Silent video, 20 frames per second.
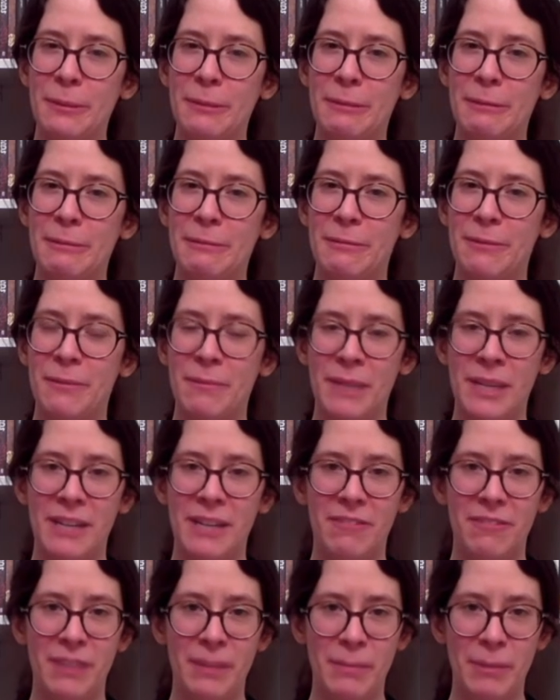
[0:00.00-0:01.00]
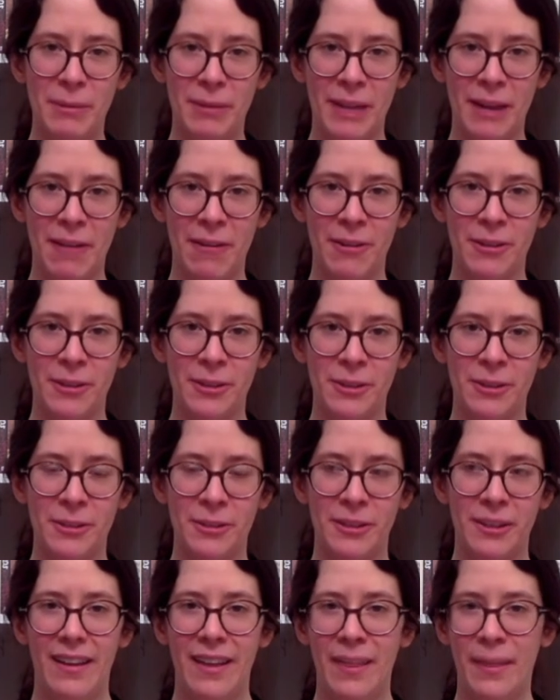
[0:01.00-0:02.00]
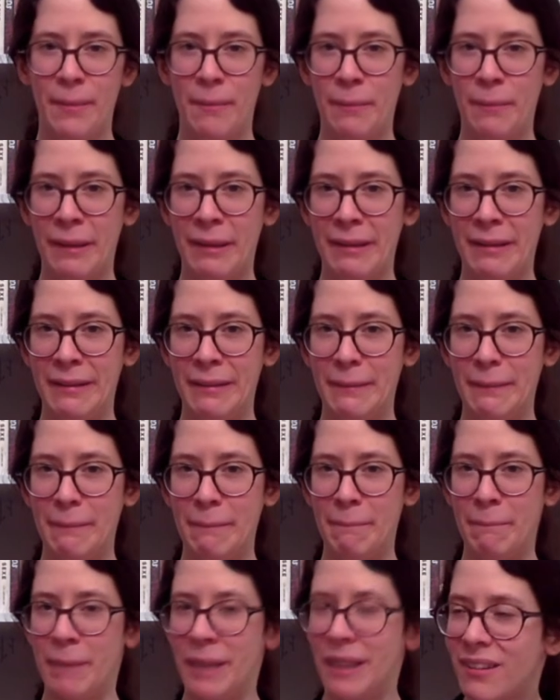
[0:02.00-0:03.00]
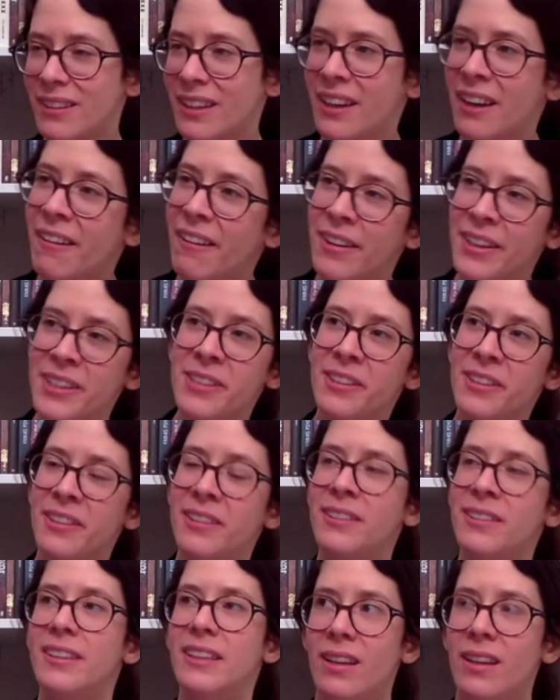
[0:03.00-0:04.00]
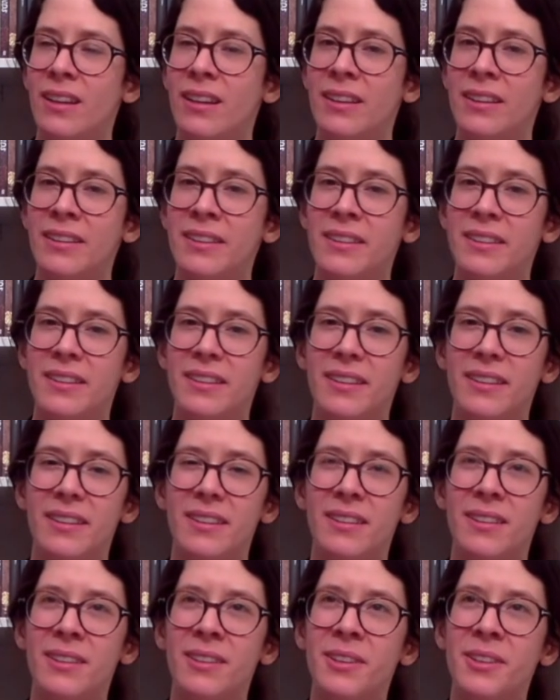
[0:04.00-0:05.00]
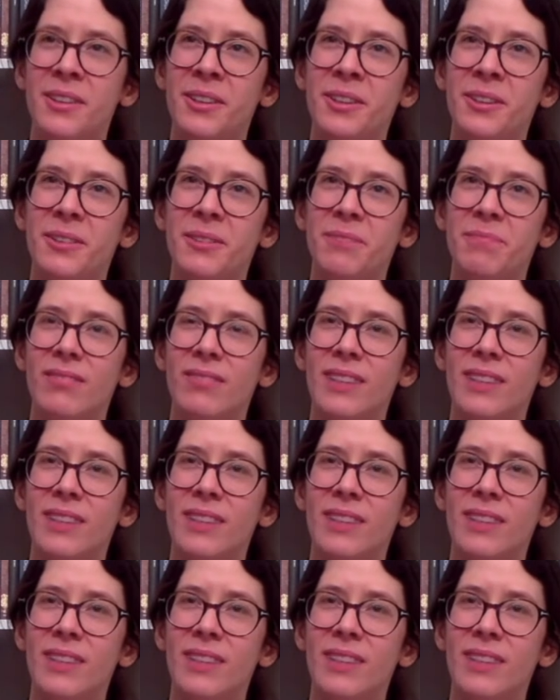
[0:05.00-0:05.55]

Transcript: of the main female character and the main male character, and I don't know,